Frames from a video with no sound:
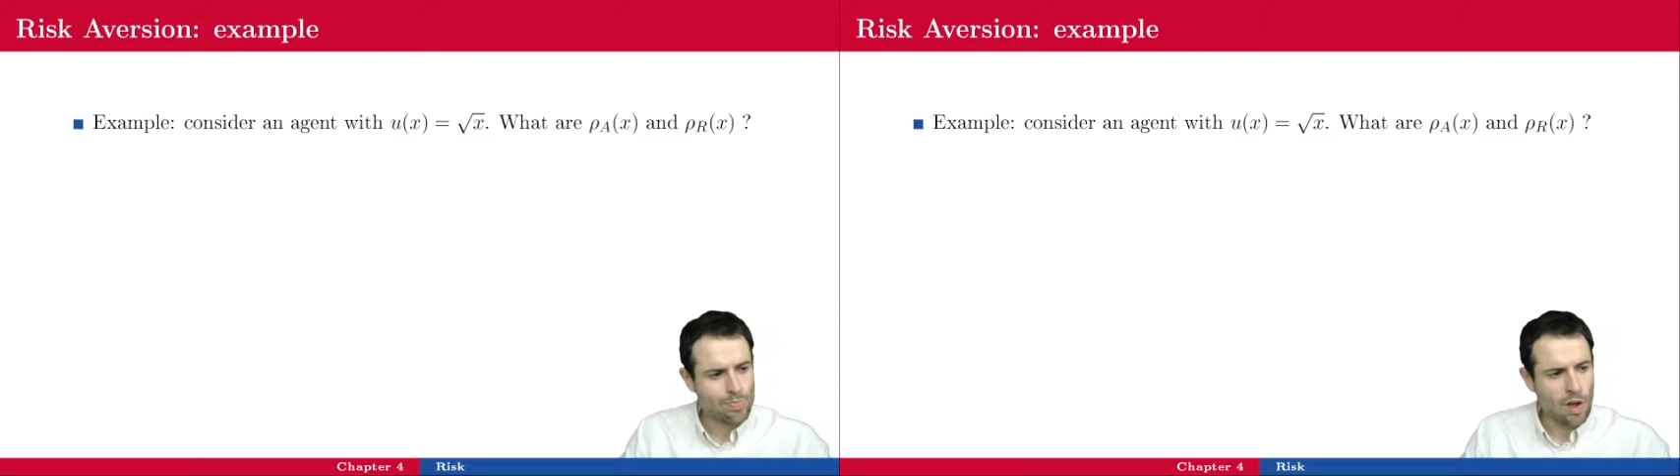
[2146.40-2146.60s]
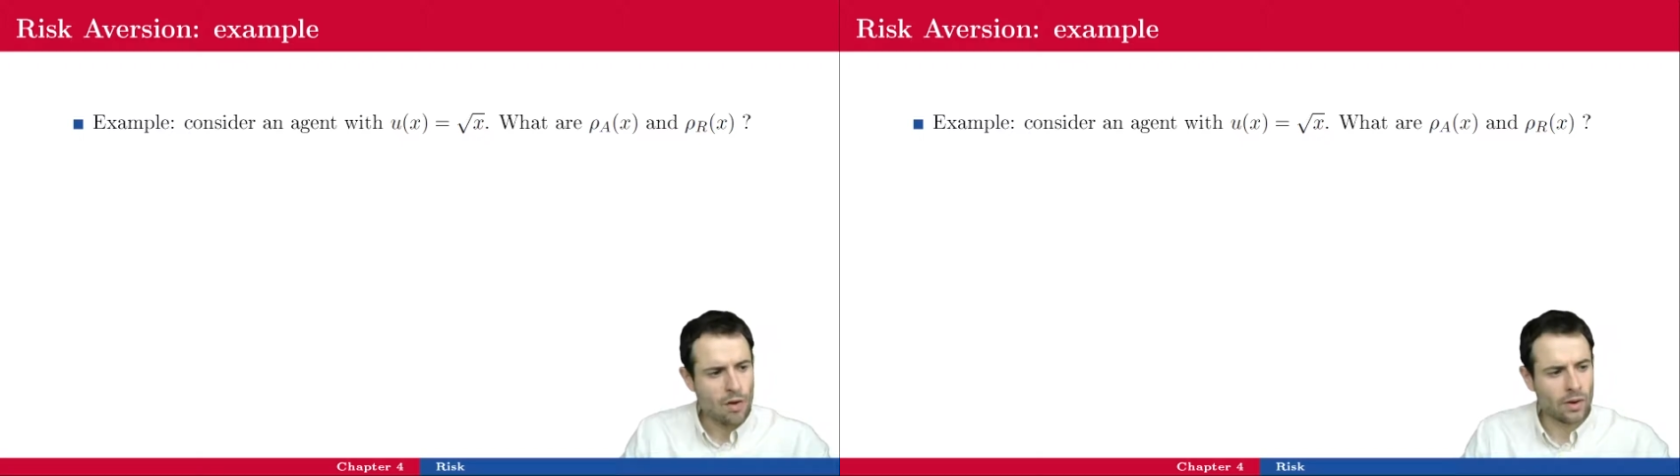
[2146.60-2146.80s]

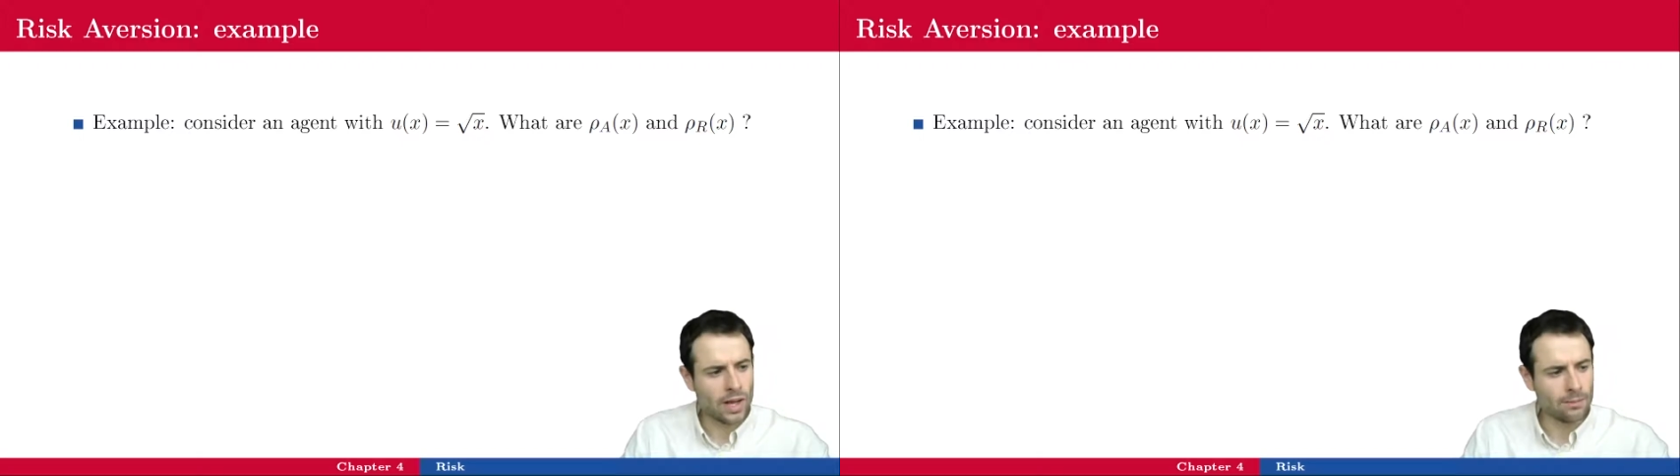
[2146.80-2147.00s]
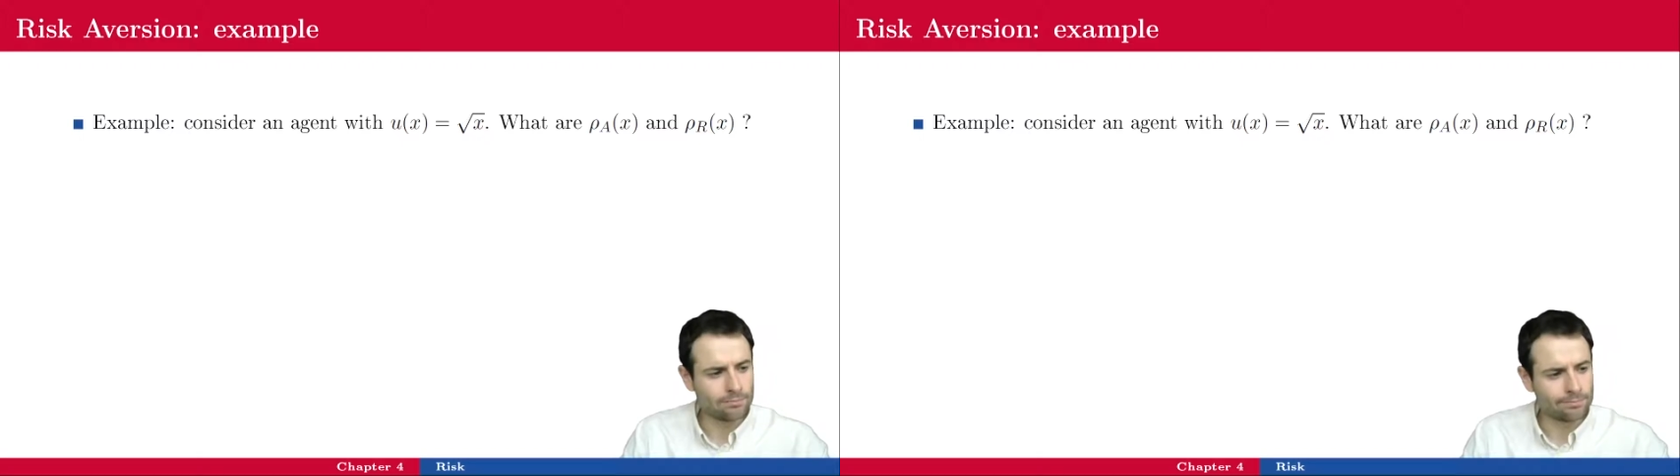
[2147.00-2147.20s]

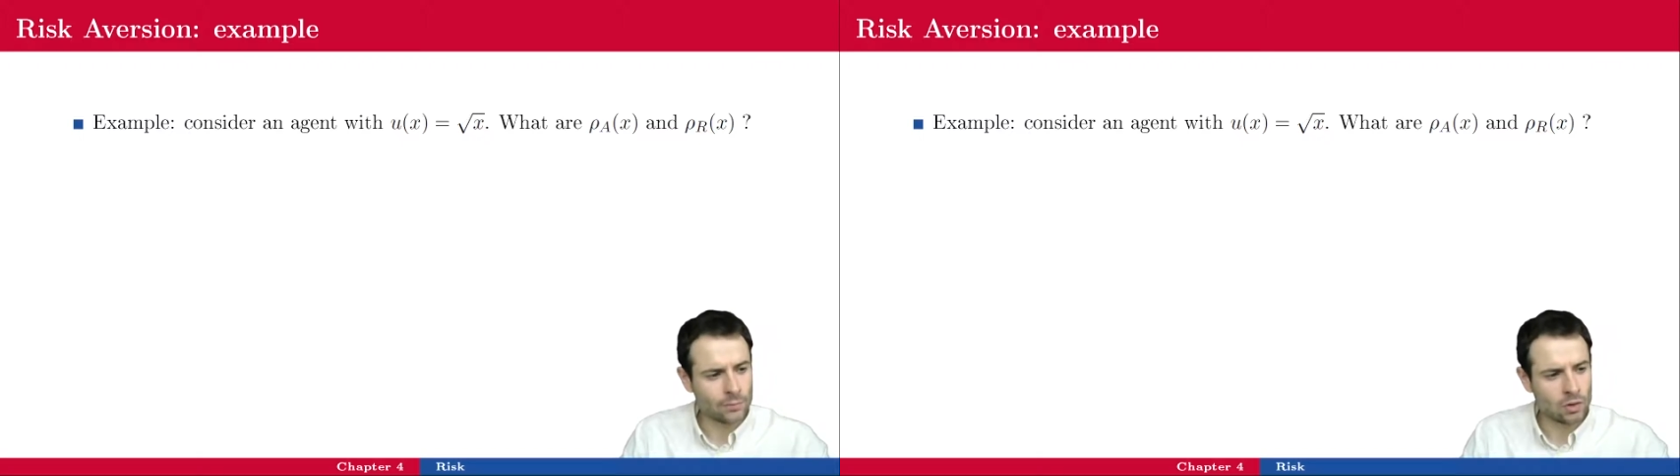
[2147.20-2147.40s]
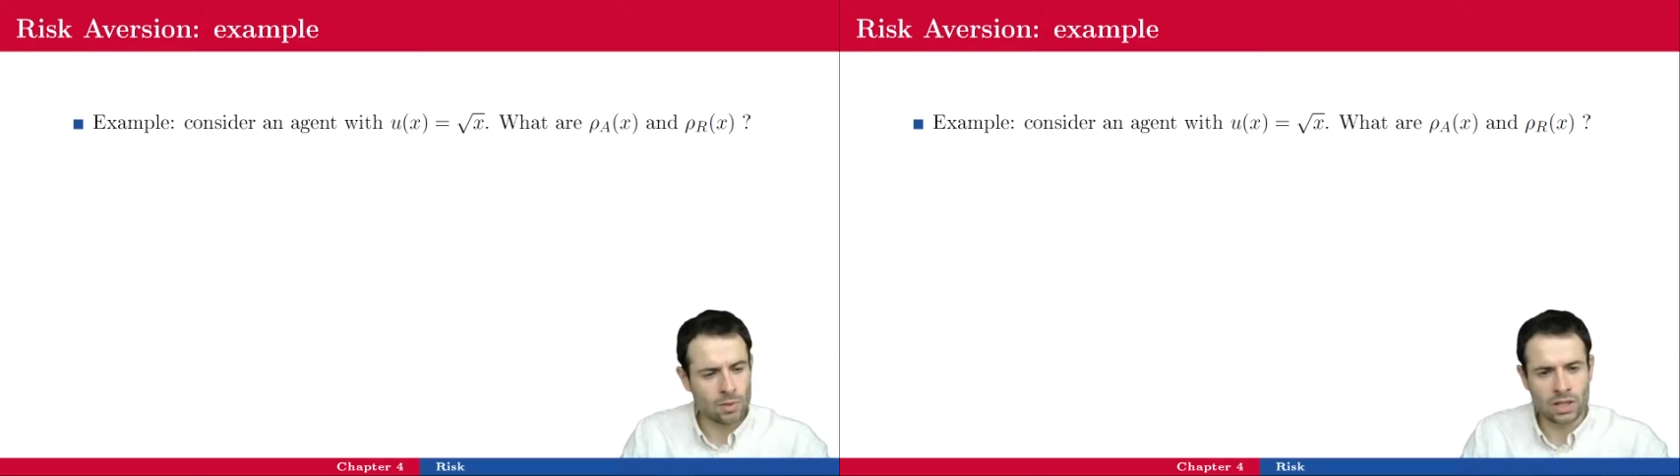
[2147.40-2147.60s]
Okay,
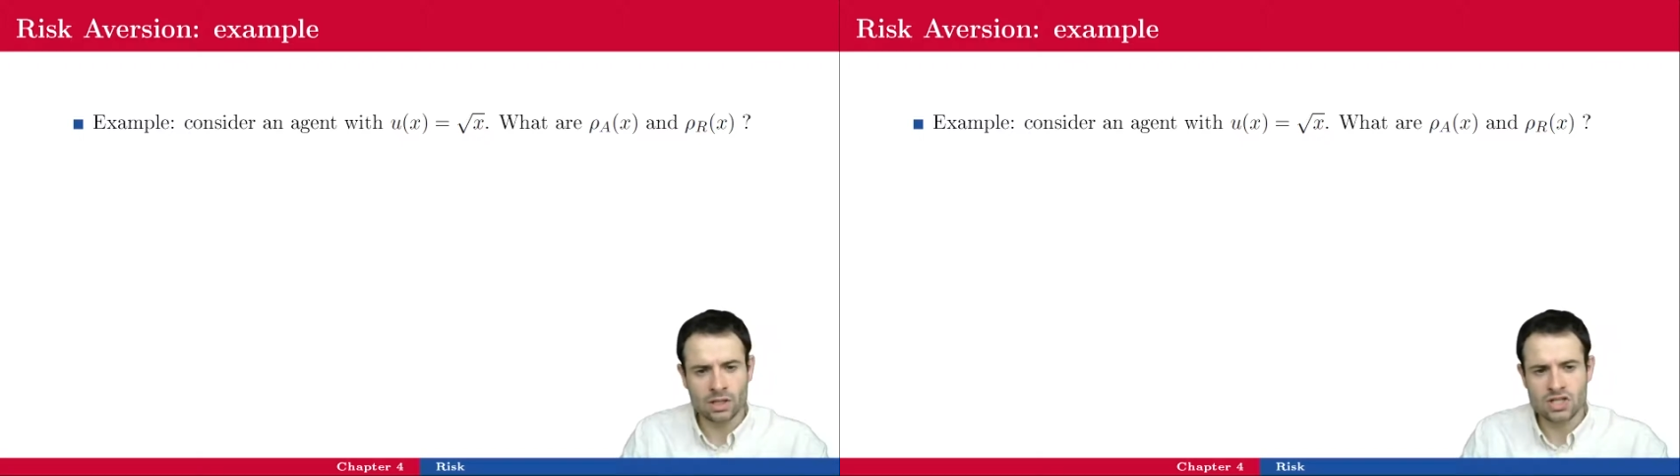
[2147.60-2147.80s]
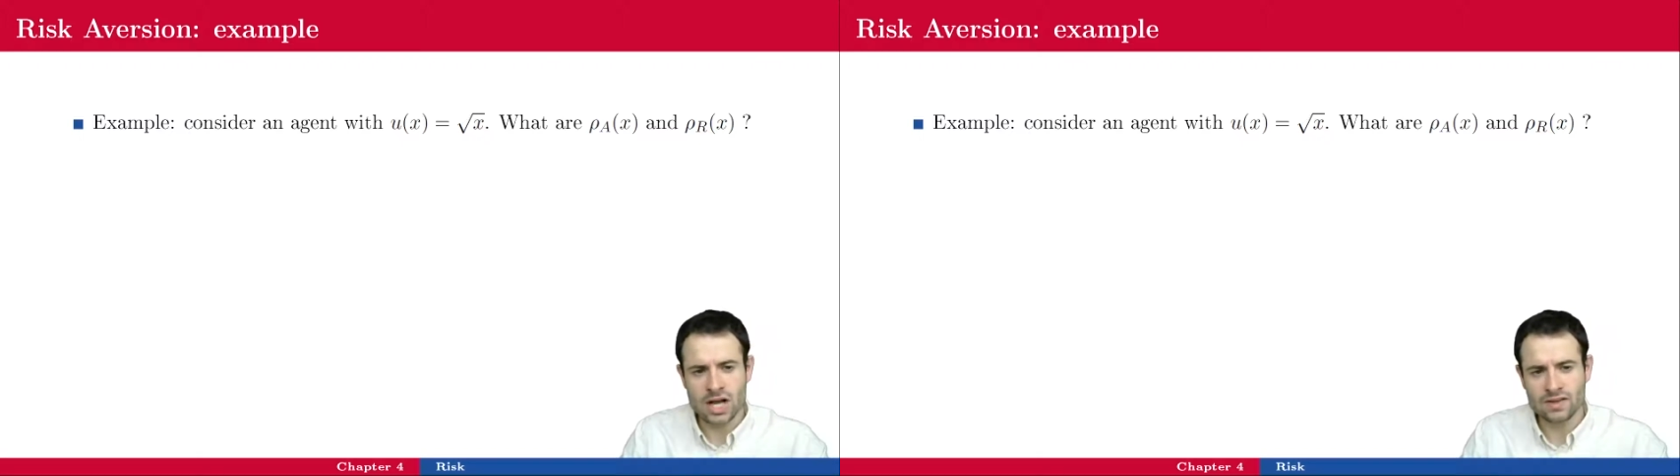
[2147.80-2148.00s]
nobody in the
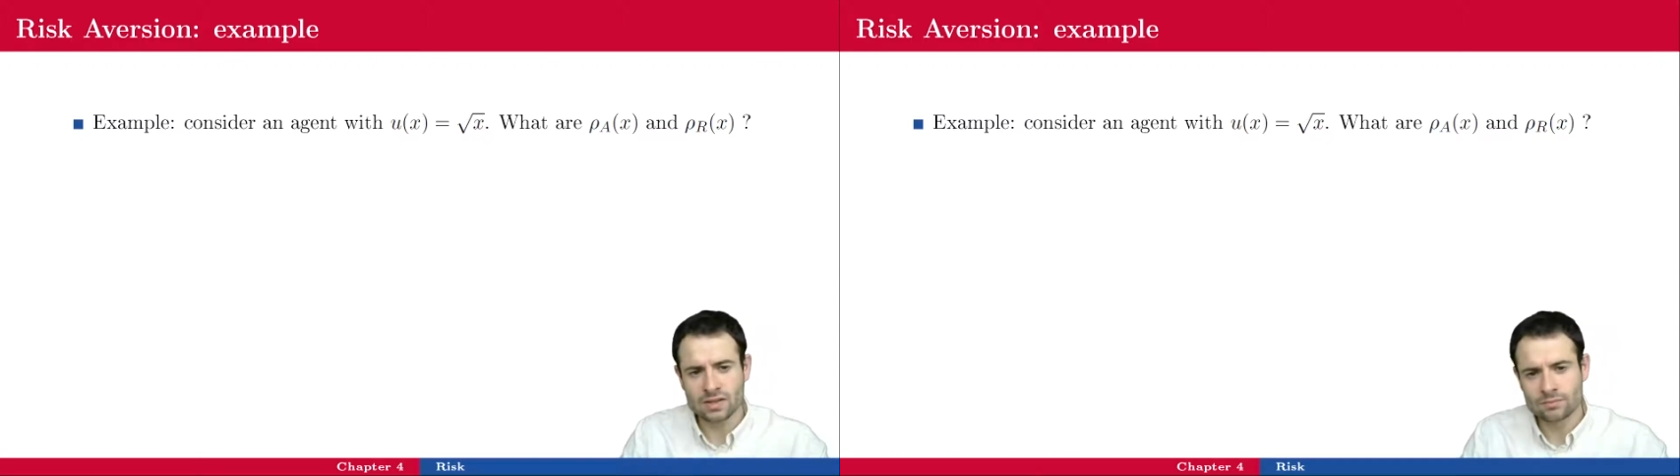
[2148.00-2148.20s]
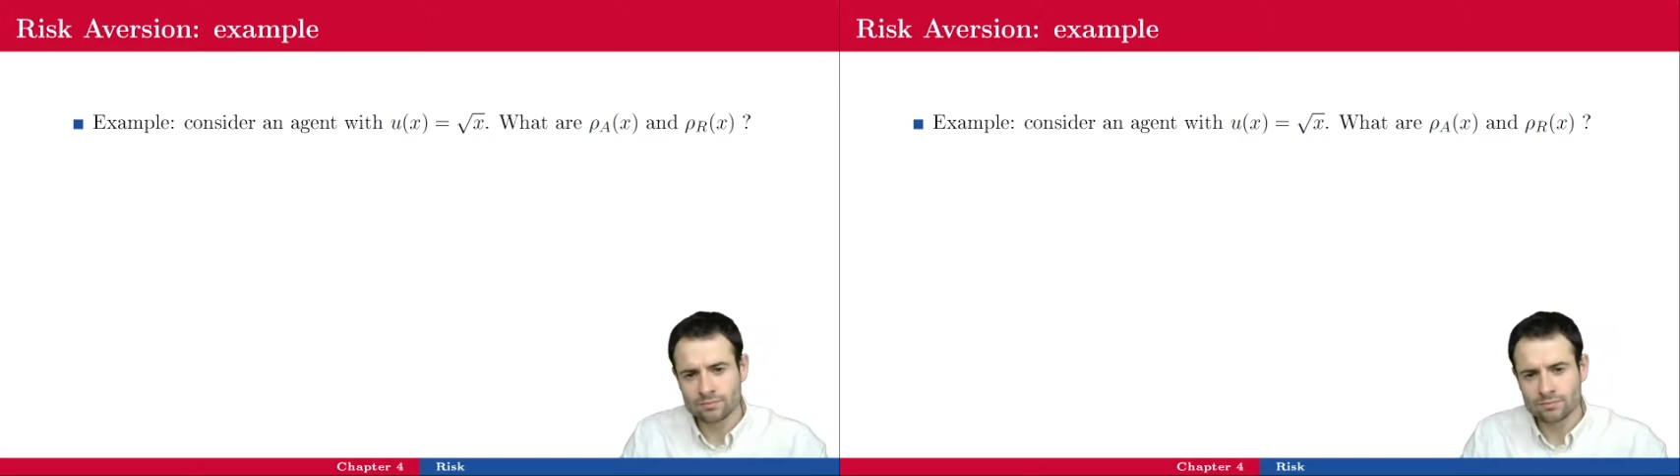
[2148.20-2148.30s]
chat?